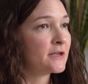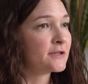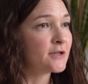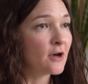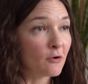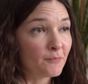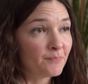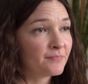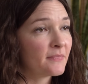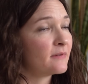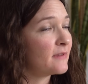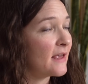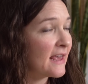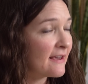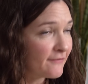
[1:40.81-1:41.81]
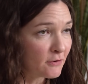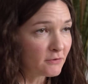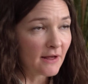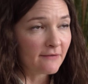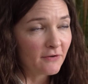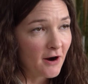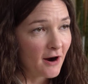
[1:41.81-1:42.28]
So if you
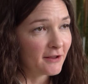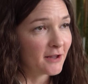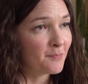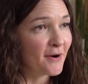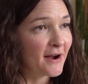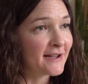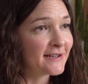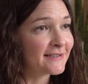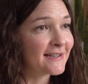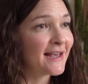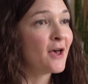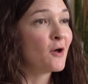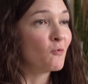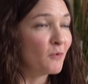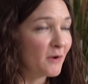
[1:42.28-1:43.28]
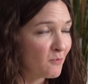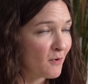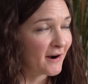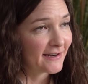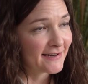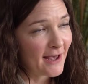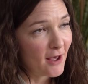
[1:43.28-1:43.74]
love a garlic press, we
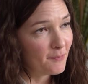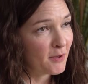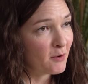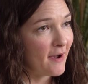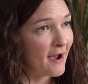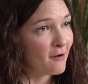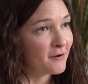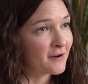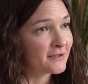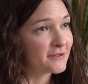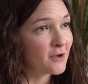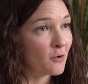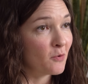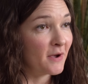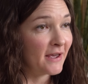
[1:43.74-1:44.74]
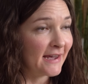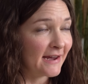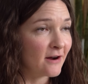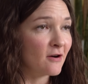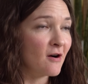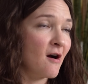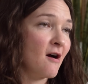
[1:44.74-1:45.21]
wanted to help you out, so
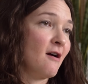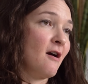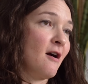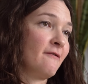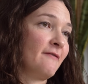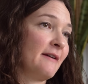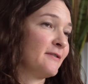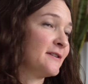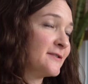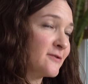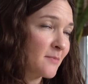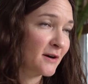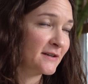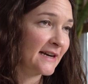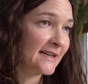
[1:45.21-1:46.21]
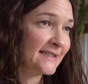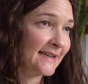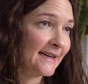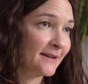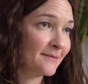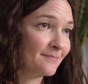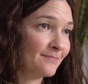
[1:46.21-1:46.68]
here are our favorites from our
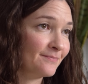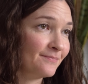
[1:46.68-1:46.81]
testing.